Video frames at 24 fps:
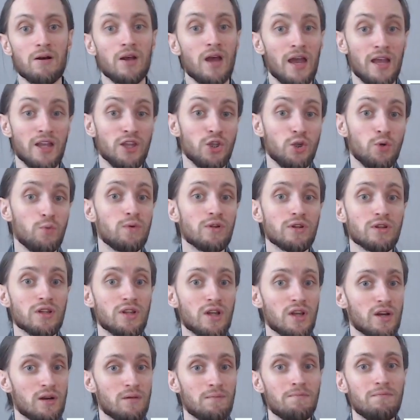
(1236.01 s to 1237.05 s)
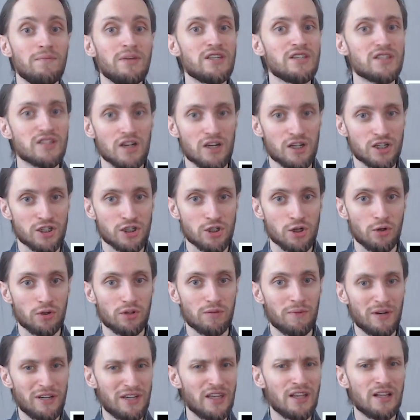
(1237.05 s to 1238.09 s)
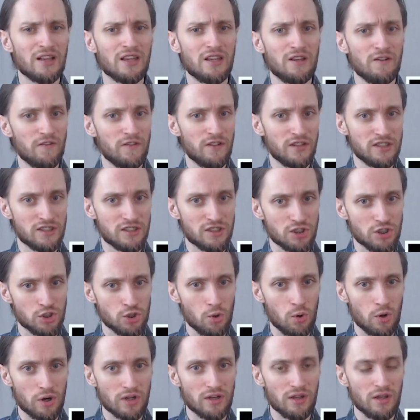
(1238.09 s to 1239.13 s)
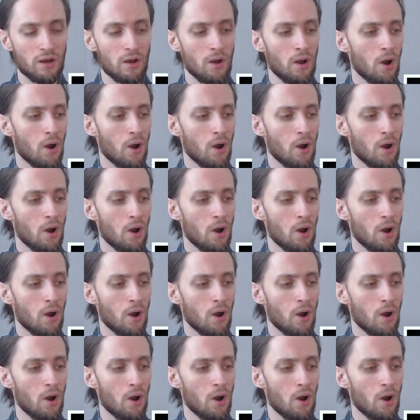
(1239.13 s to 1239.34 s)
and you will miss a shot, particularly if it's short.